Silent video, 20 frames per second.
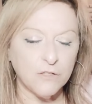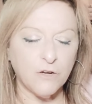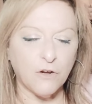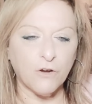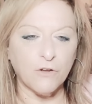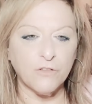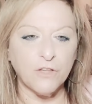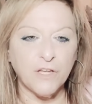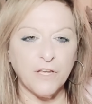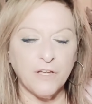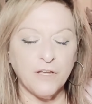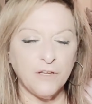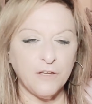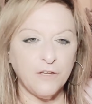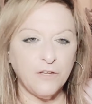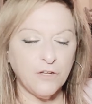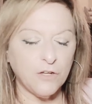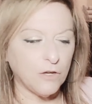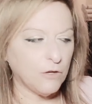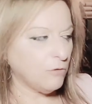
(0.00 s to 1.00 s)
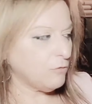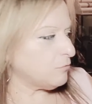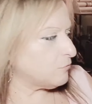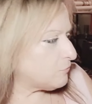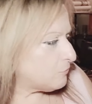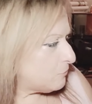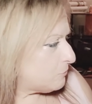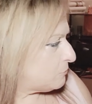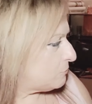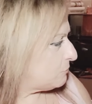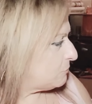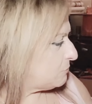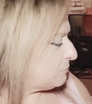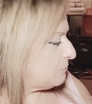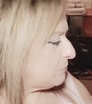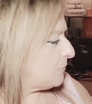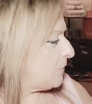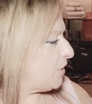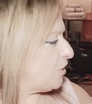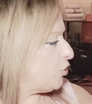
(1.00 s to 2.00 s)
Are they,
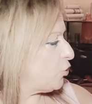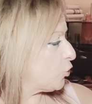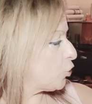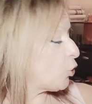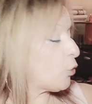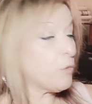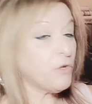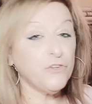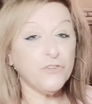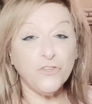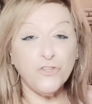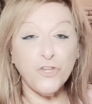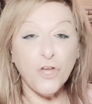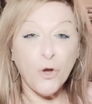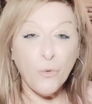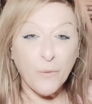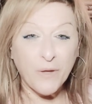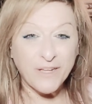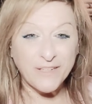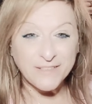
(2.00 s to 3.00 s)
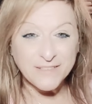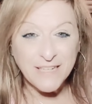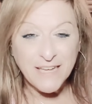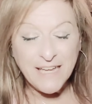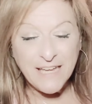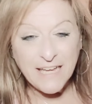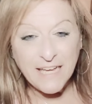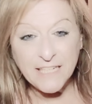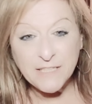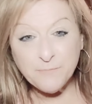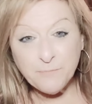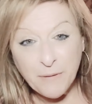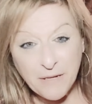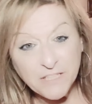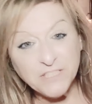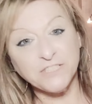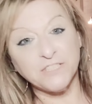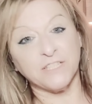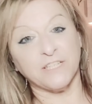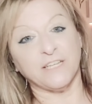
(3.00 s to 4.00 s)
you're going to know it,
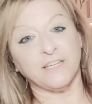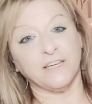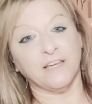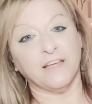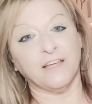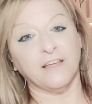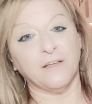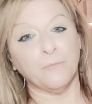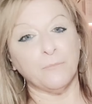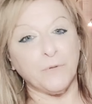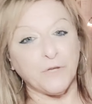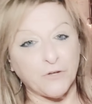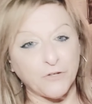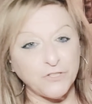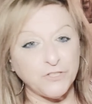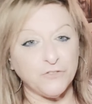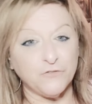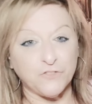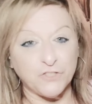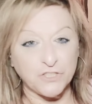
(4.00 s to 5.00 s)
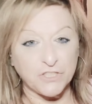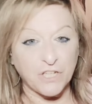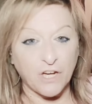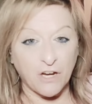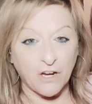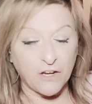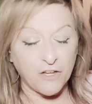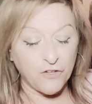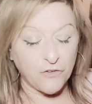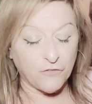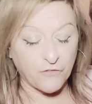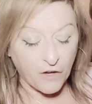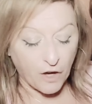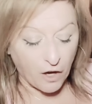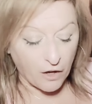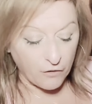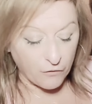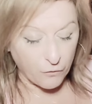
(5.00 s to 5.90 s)
especially because you've gone